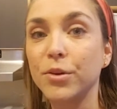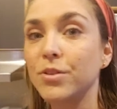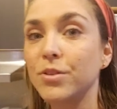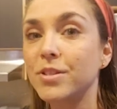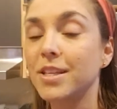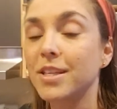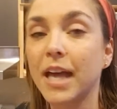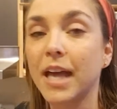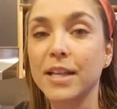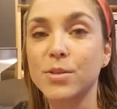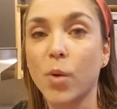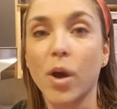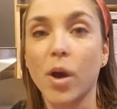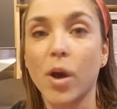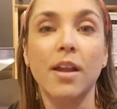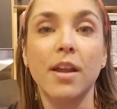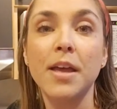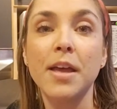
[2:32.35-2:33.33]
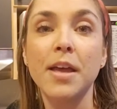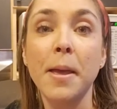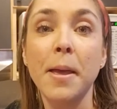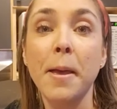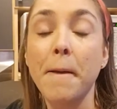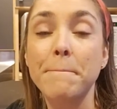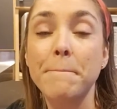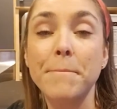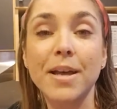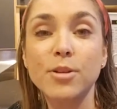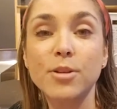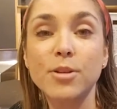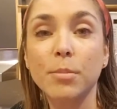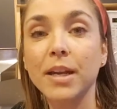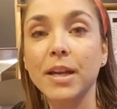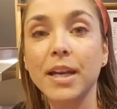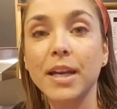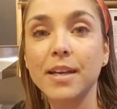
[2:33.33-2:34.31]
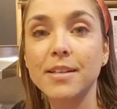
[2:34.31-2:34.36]
and that's what Mental
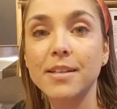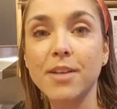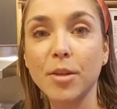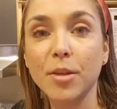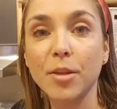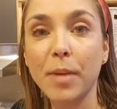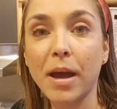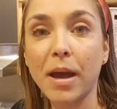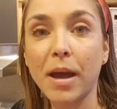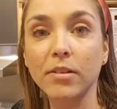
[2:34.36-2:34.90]
Monday is all about.